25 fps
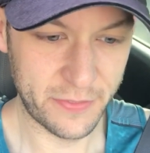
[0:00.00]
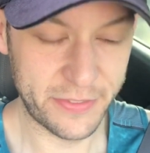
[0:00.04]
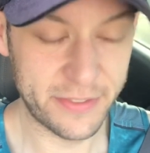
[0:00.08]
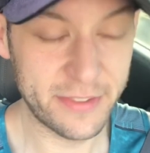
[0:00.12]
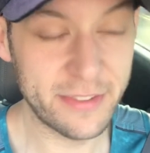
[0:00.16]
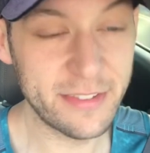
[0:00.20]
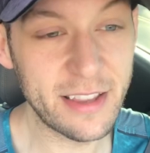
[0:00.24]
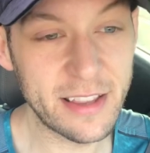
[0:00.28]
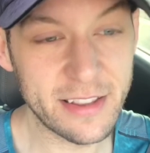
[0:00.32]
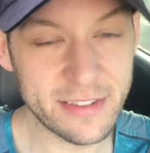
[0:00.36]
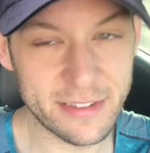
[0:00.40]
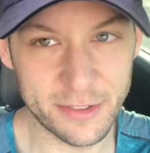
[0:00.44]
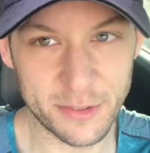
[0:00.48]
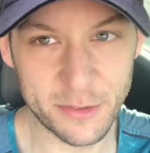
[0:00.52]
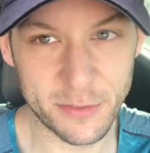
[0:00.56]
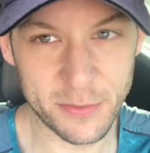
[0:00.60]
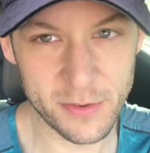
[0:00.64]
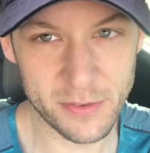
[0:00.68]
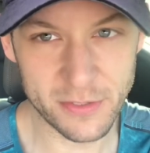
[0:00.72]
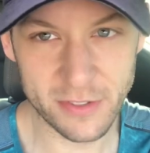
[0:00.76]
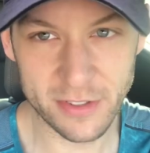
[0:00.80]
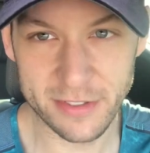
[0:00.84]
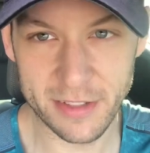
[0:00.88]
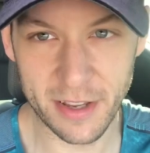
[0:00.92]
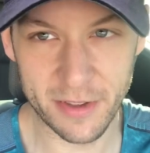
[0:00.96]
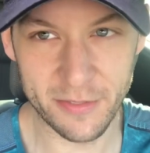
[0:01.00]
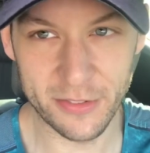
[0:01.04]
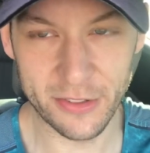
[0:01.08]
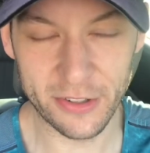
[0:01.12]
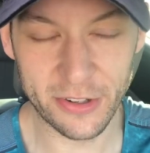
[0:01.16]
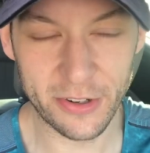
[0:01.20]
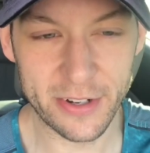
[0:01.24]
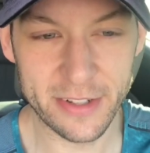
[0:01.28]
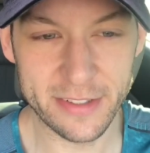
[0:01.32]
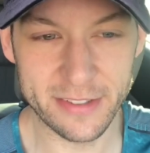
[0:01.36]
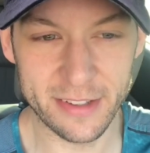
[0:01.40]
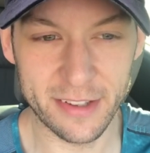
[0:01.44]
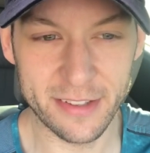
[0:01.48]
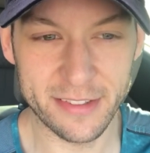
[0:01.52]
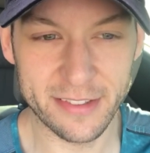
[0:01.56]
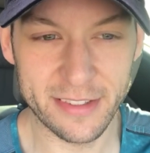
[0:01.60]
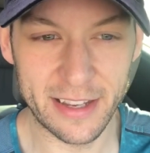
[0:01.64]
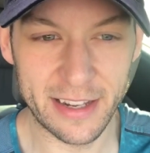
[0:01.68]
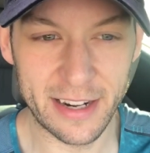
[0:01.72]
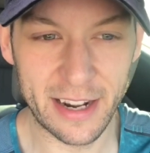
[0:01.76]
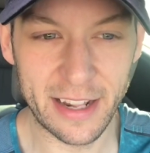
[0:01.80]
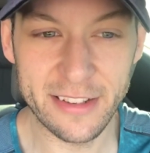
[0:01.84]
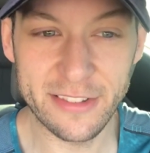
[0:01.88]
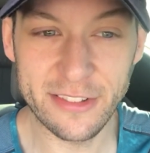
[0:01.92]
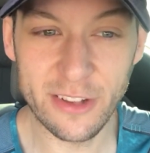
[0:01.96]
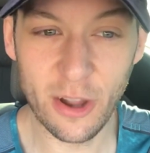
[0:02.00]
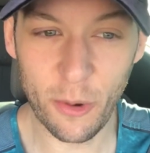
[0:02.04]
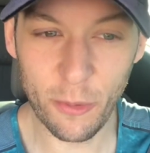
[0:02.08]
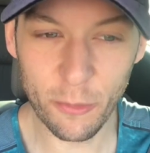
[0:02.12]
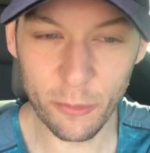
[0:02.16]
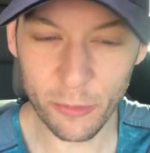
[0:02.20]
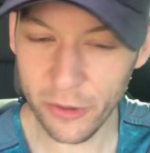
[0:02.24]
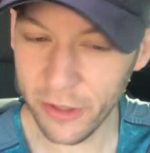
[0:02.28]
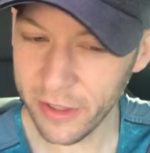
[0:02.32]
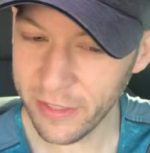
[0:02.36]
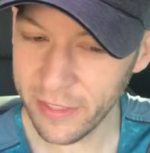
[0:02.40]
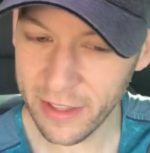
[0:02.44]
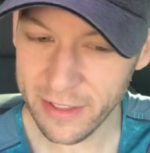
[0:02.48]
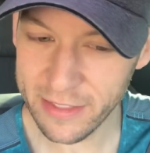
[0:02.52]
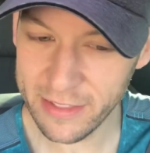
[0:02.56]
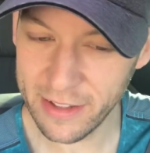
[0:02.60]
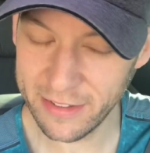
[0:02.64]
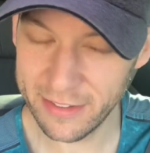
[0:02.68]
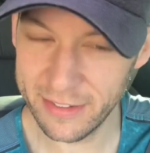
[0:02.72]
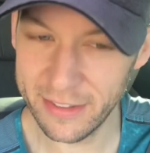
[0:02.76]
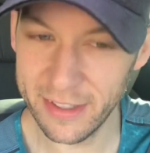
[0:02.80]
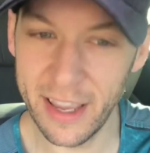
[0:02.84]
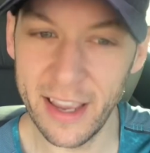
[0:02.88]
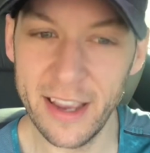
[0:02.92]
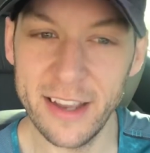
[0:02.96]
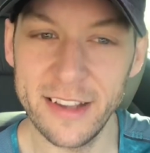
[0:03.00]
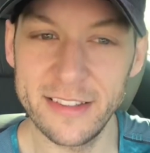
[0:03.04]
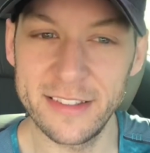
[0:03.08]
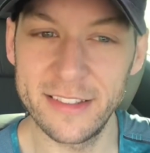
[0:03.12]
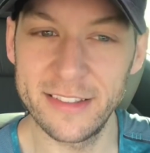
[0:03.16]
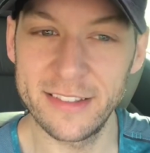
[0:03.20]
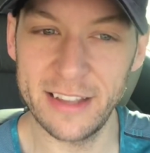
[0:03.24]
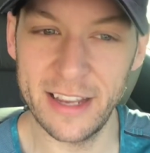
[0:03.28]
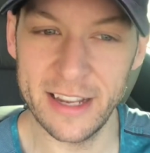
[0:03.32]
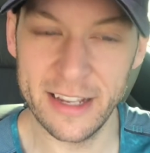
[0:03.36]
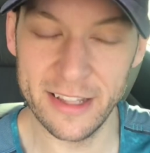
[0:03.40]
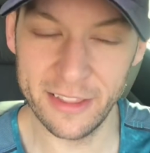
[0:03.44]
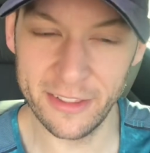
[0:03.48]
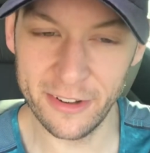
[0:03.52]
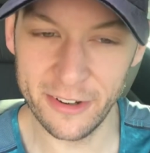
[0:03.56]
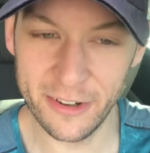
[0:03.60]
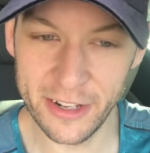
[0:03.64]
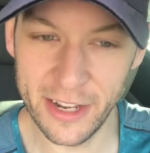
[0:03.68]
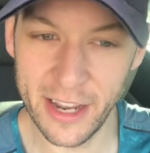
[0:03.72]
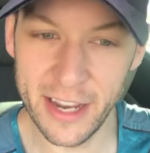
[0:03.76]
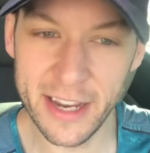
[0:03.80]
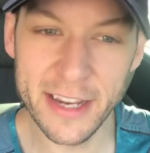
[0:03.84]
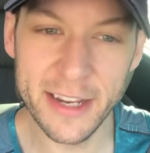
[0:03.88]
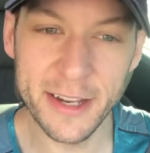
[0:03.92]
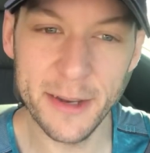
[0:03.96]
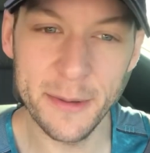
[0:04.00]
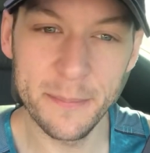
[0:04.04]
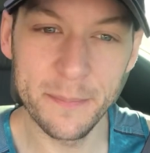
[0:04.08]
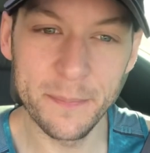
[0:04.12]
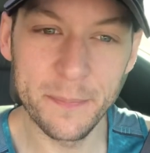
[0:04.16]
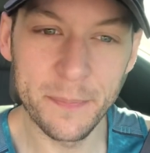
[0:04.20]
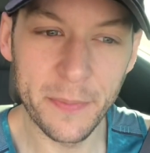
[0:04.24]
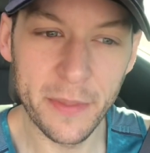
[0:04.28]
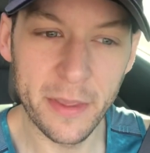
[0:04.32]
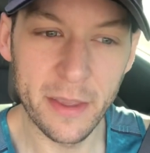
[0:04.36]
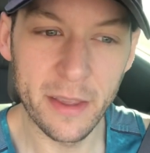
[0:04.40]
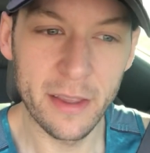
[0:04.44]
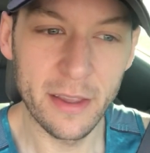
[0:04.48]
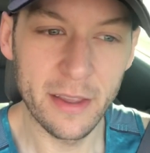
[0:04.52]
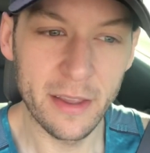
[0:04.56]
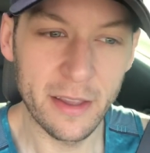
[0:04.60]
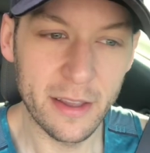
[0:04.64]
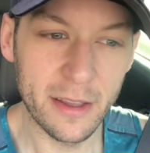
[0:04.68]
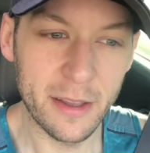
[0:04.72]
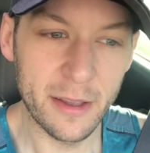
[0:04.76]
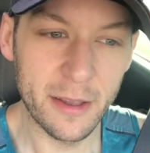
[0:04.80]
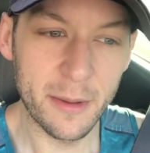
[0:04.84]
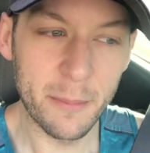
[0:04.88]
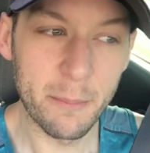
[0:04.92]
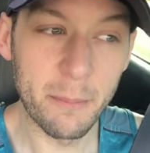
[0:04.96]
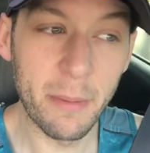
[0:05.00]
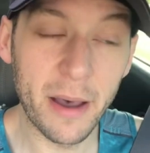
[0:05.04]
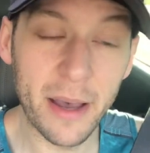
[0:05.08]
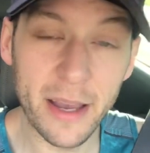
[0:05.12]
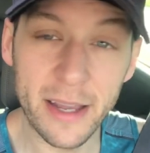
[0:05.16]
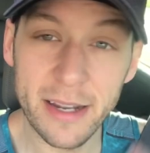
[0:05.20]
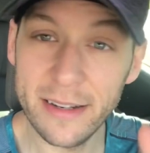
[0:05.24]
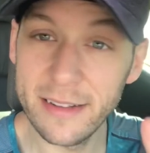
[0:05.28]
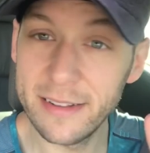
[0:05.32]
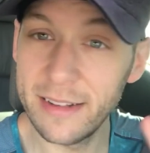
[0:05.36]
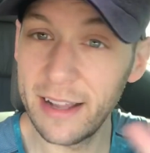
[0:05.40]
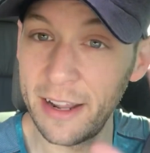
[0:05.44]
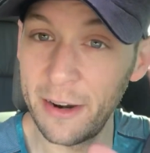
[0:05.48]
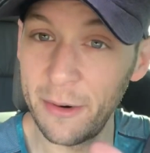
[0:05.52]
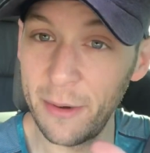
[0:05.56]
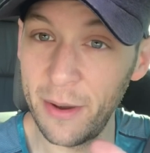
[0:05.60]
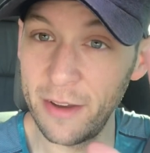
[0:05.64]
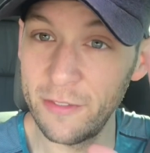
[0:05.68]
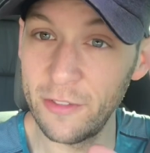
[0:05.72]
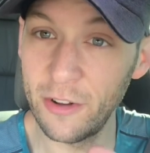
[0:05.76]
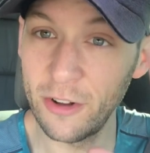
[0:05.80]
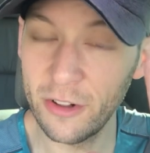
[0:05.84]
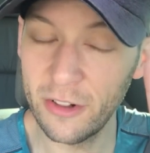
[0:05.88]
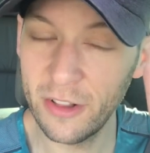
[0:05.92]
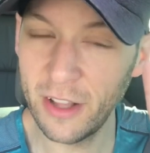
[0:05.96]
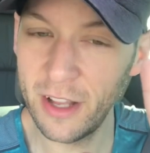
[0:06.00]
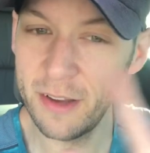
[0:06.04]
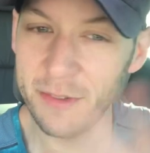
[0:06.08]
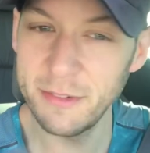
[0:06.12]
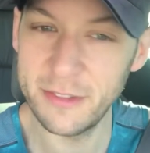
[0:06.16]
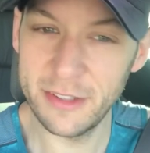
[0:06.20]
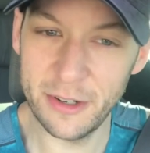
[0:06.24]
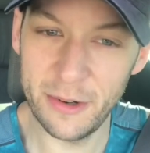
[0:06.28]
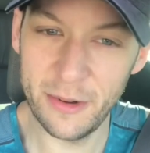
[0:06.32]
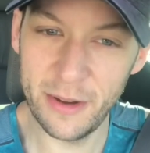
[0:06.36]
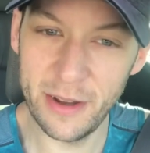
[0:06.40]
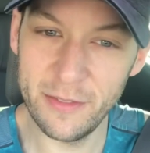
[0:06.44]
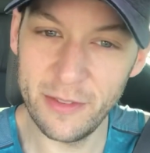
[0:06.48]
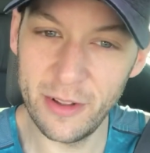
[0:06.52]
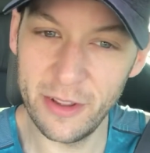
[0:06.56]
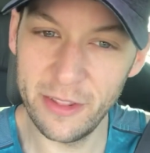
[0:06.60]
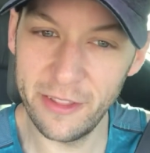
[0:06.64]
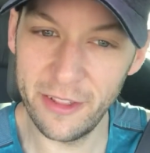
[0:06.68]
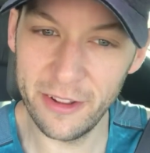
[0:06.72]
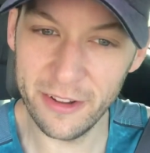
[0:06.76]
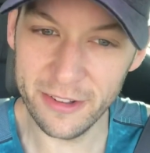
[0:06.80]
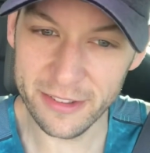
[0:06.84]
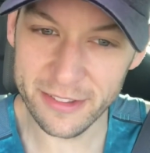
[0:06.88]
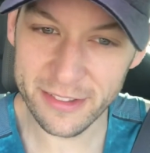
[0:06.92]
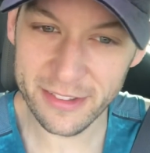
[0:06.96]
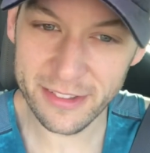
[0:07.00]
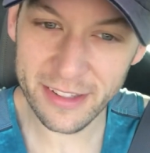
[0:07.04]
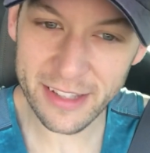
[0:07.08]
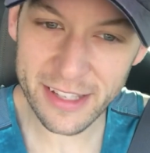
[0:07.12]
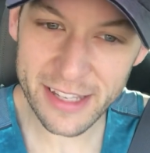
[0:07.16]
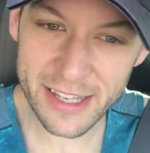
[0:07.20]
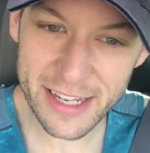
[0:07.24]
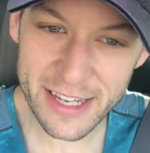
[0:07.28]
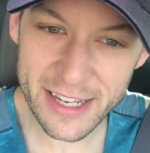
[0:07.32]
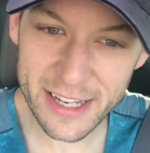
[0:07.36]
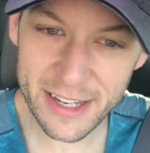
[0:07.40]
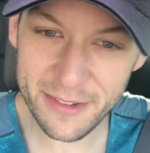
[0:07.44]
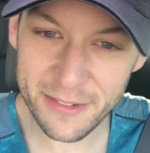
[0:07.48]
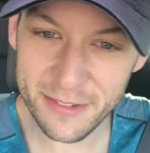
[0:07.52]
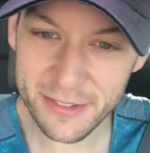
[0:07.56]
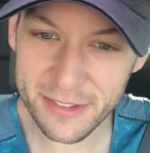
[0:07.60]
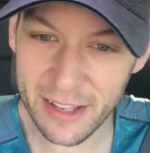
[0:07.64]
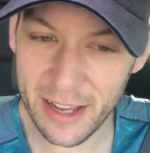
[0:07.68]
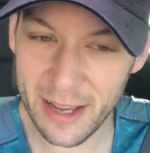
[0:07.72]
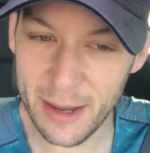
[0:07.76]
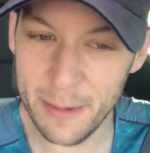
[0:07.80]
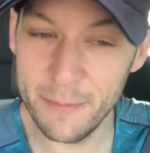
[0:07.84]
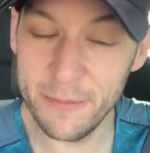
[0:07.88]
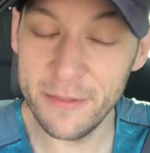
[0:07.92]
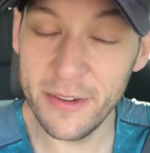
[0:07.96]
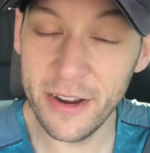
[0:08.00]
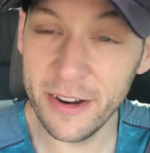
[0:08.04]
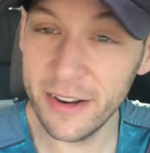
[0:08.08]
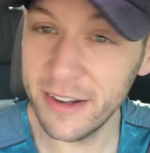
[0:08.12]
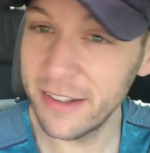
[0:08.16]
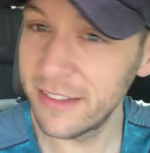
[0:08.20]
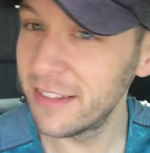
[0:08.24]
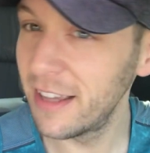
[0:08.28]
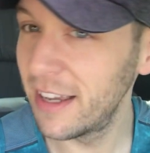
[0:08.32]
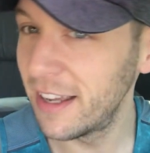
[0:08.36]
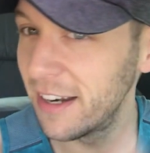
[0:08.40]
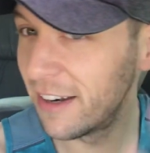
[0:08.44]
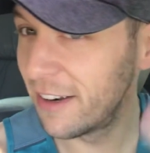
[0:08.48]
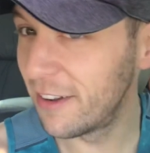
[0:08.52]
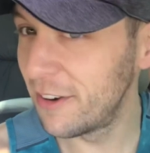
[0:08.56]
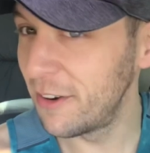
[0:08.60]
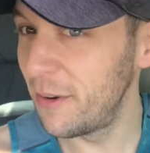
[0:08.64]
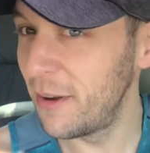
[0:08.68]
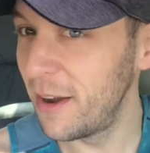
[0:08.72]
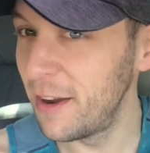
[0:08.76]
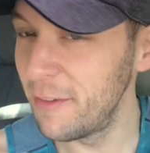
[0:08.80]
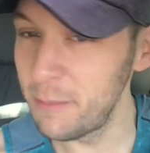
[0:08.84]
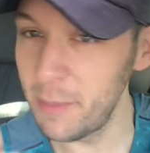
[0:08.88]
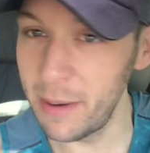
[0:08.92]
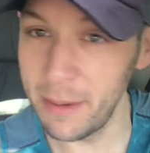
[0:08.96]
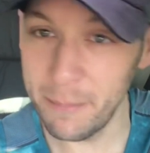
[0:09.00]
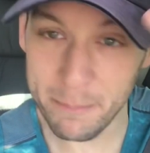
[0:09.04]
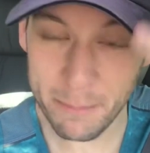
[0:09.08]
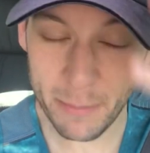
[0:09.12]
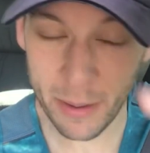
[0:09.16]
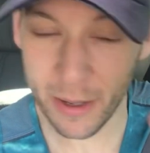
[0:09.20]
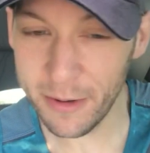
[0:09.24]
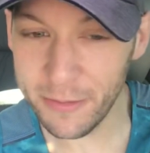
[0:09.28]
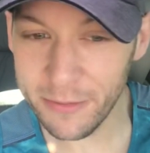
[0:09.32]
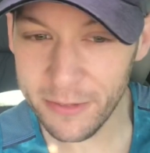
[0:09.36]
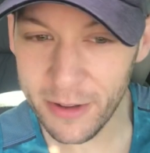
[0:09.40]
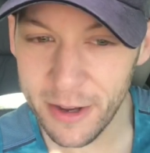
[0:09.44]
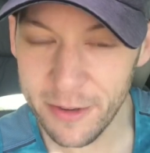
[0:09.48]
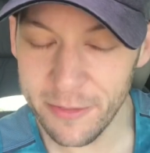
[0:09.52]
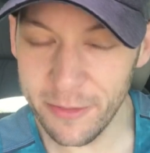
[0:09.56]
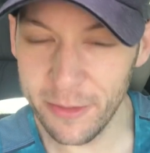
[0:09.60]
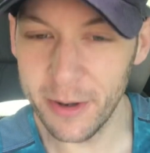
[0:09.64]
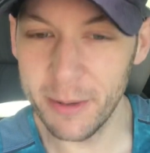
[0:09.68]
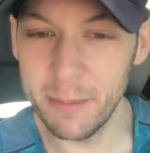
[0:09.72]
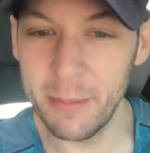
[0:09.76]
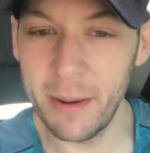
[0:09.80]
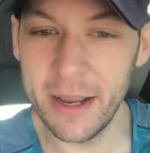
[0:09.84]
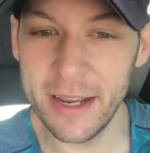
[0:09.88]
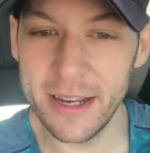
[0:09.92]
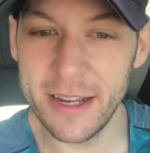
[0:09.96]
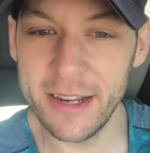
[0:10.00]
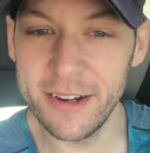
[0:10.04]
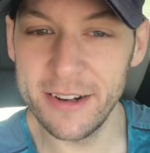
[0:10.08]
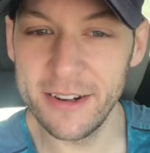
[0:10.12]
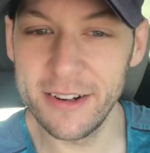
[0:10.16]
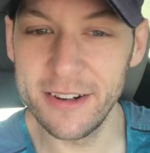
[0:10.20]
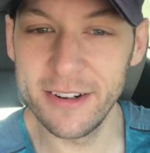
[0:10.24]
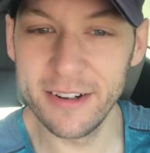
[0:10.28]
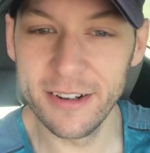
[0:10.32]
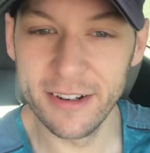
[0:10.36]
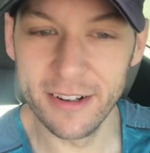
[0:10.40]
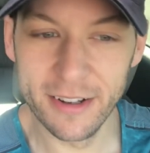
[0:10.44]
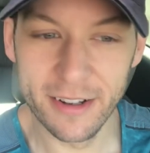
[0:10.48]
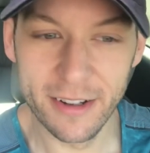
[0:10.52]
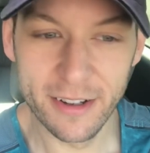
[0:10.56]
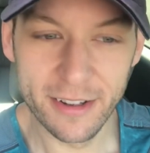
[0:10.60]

it says it's 57 degrees outside. I don't really think that's the case. It's 8:30 a.m. But I don't have on gloves. I don't have on long sleeves. I'm very excited. I don't have my buff covering my ear.